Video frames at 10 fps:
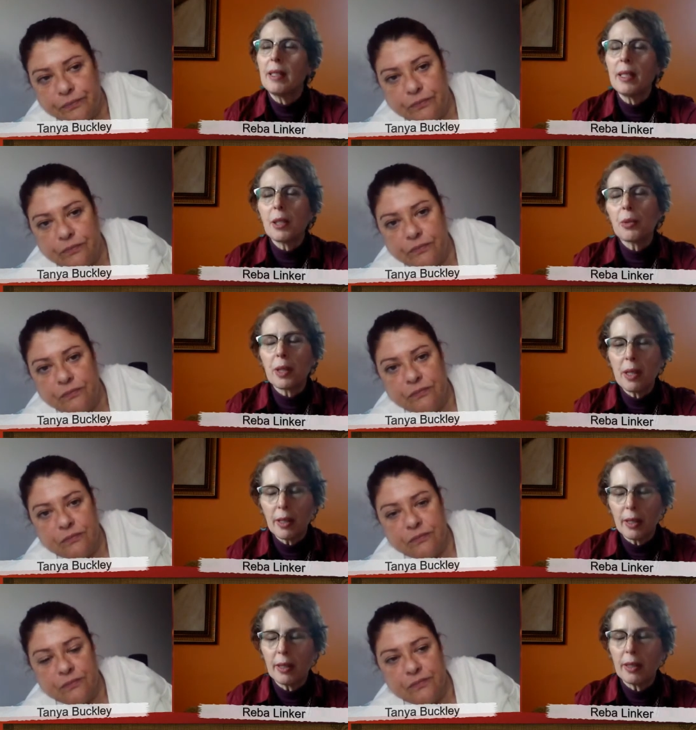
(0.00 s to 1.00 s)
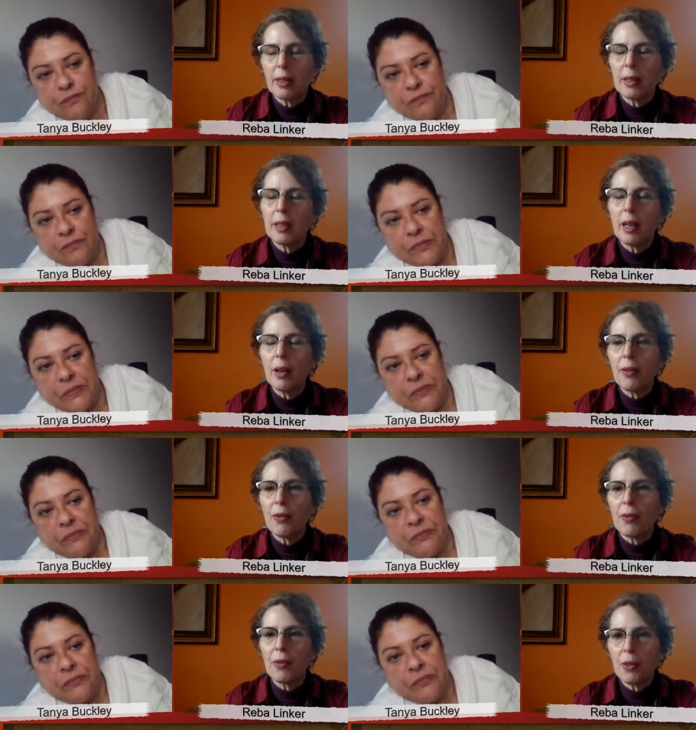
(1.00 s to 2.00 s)
Speaker 1: disregard of
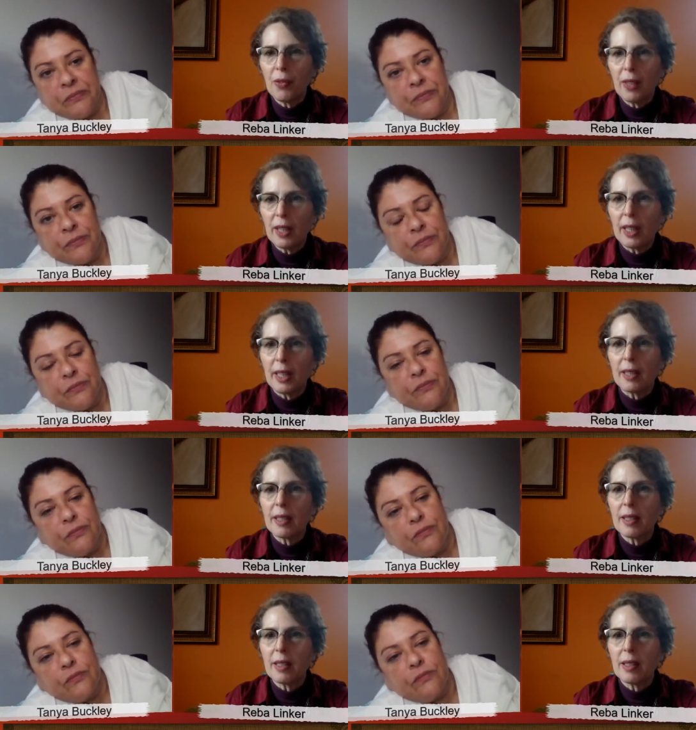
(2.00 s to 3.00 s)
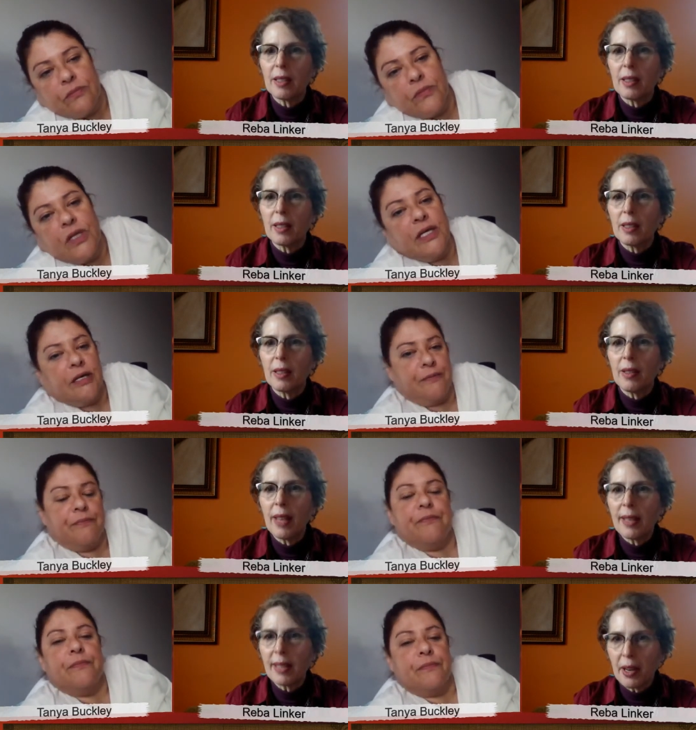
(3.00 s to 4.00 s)
your feelings. Yeah,
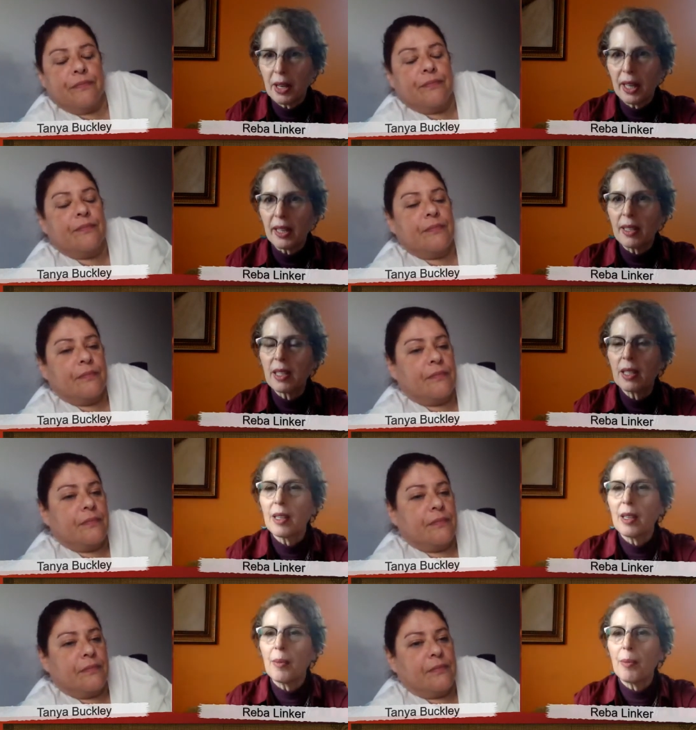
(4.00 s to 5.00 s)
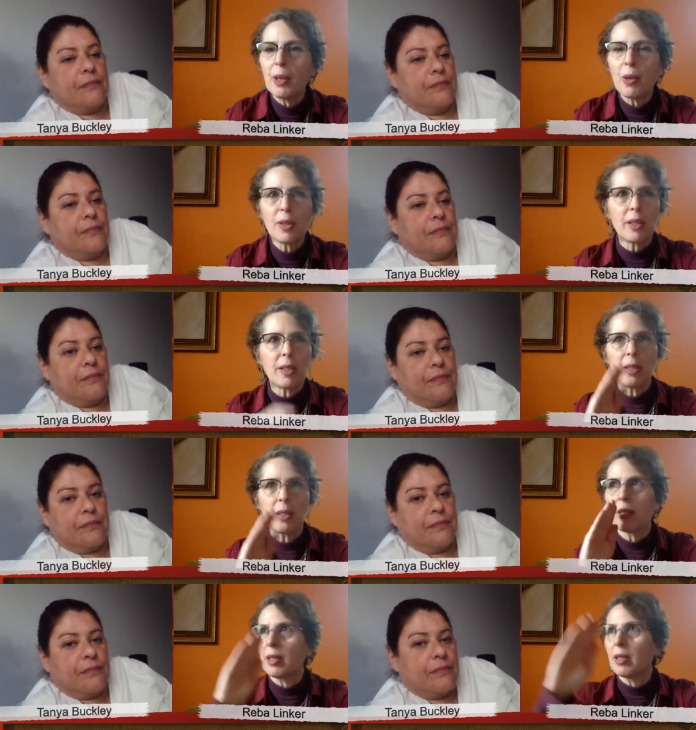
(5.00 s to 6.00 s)
that's arrogance, because it's
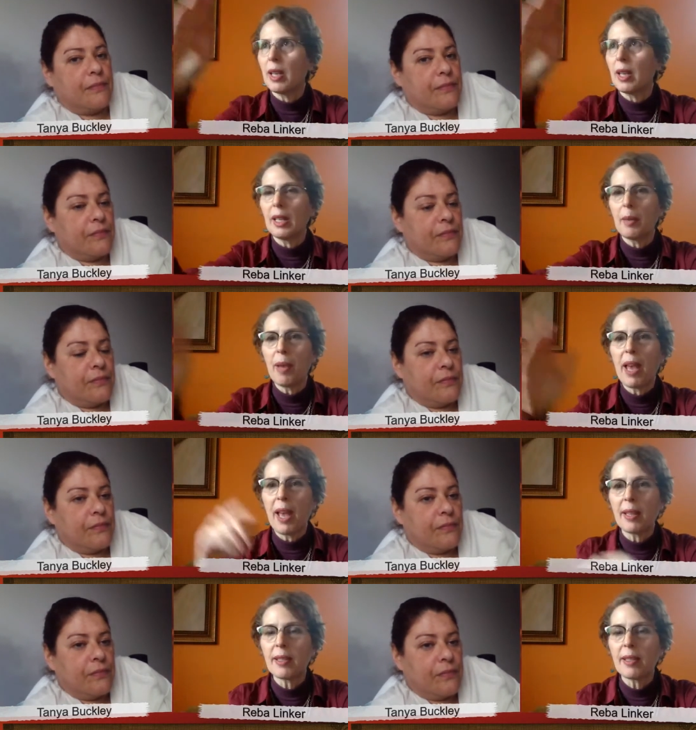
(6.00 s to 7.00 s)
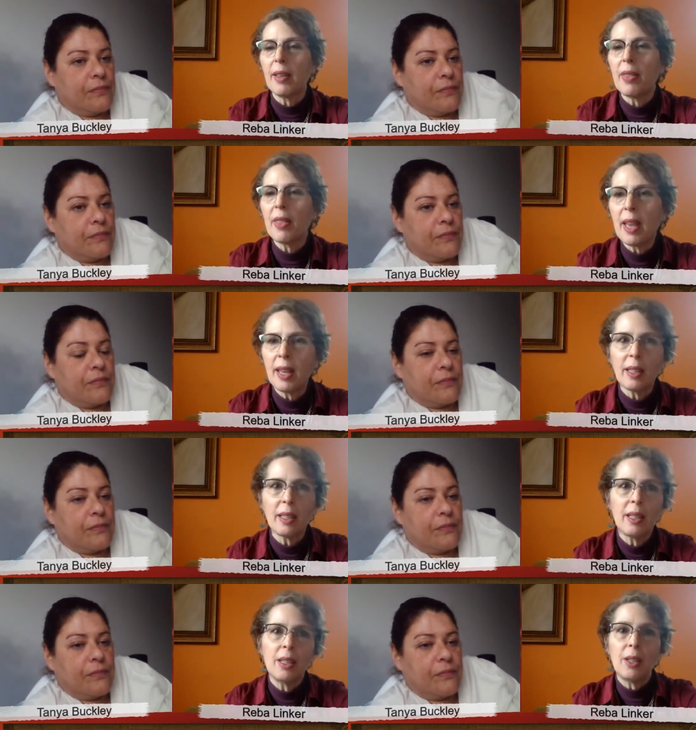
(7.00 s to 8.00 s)
just sailing past, and that
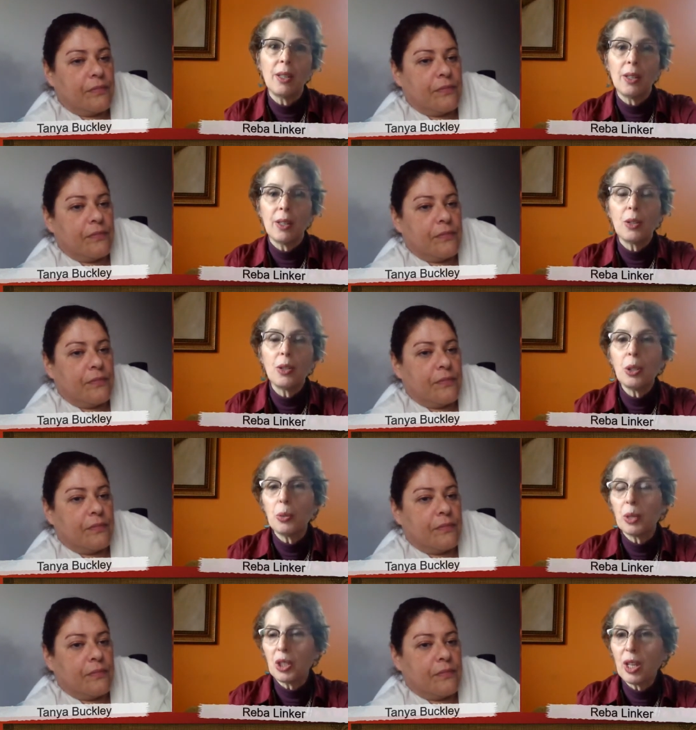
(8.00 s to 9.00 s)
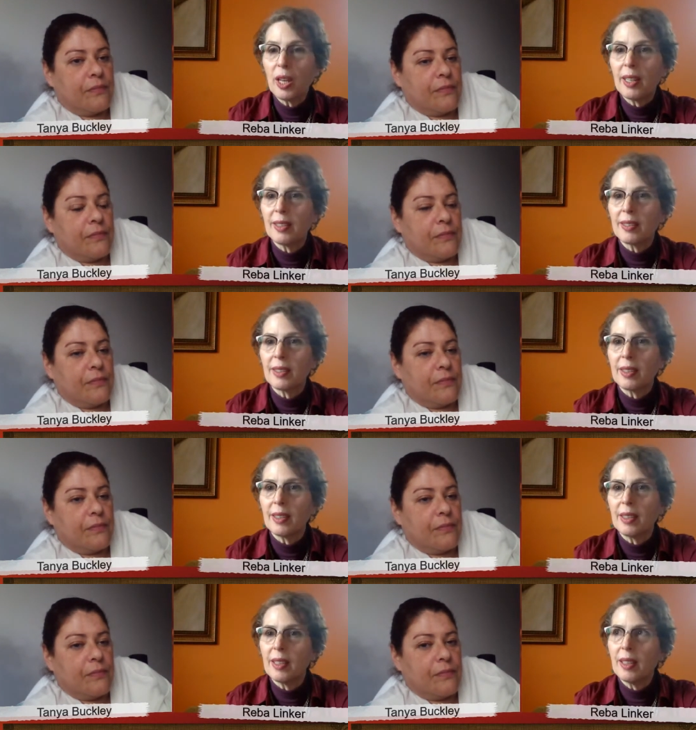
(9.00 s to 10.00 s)
to a child
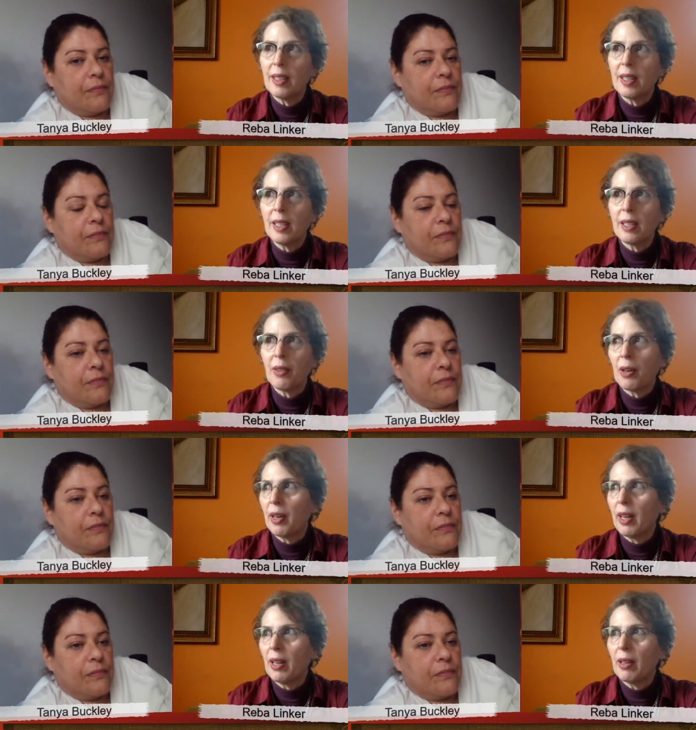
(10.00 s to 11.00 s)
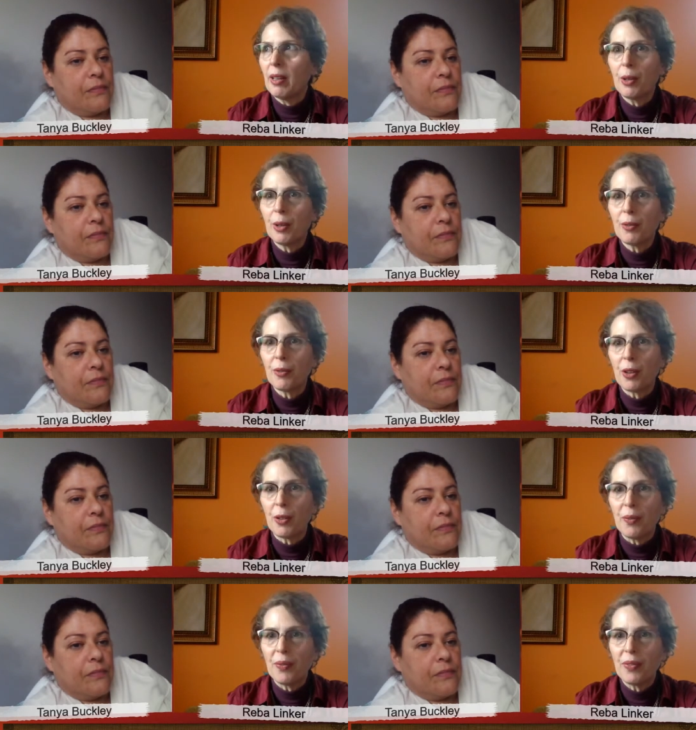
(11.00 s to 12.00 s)
is very hurtful.
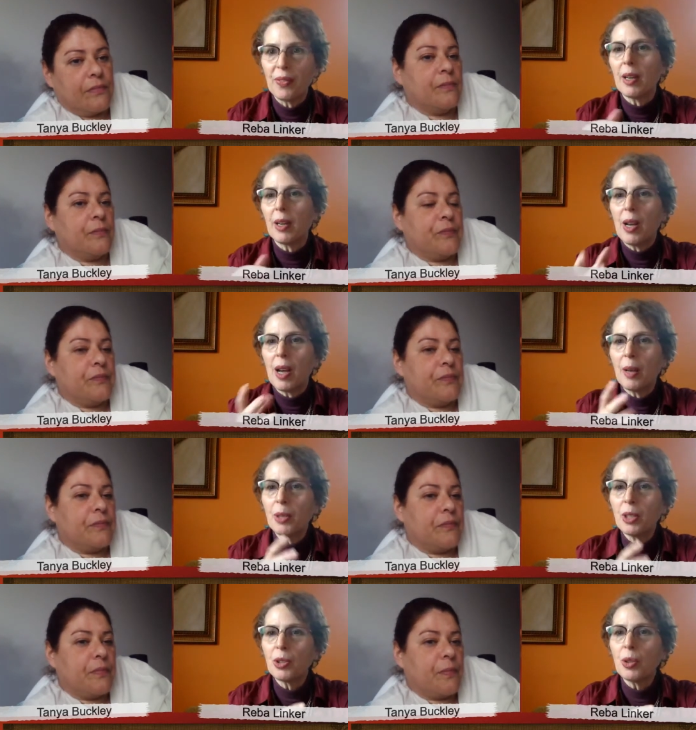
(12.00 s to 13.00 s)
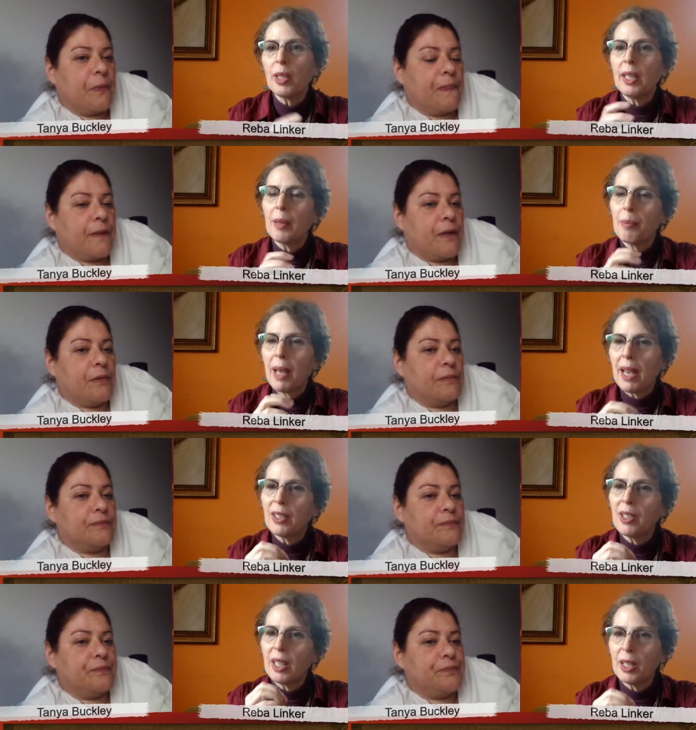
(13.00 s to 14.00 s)
I'm just trying to get
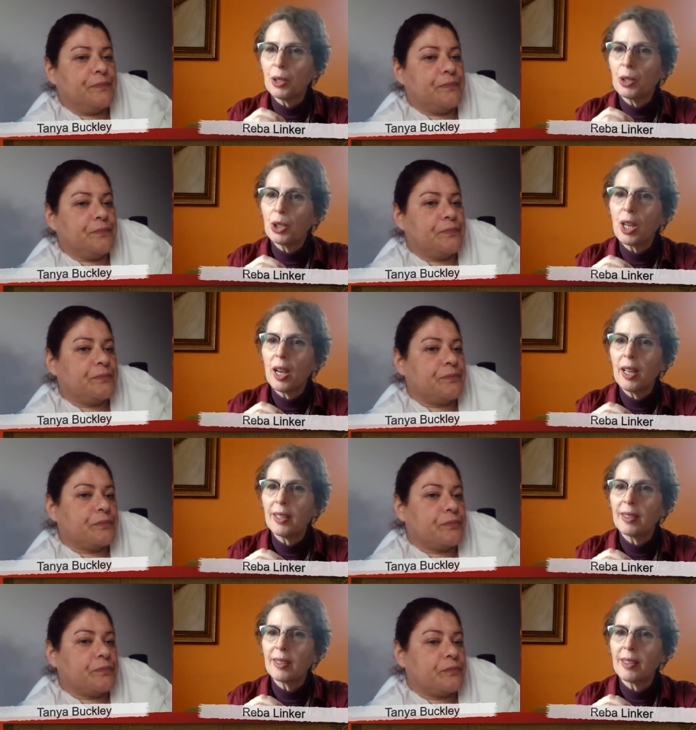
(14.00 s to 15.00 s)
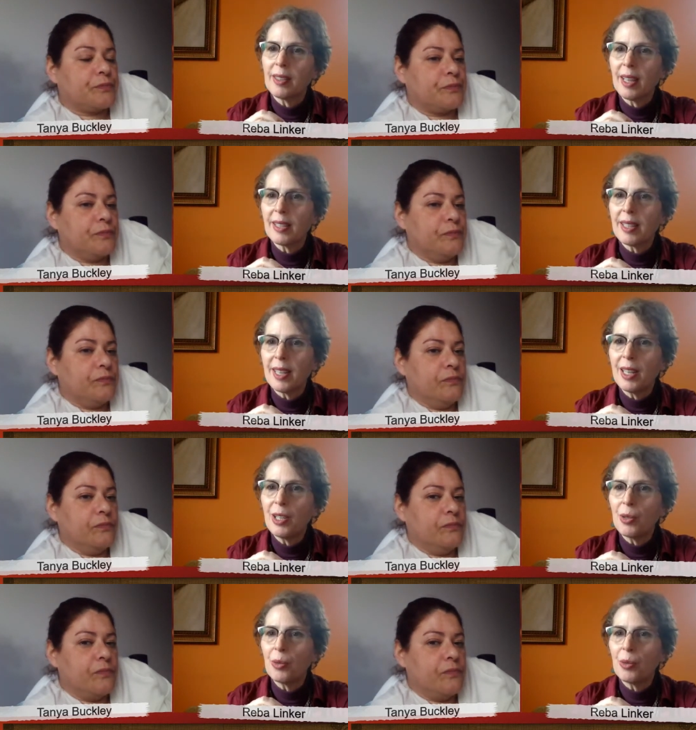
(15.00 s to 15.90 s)
back to the inner child that's in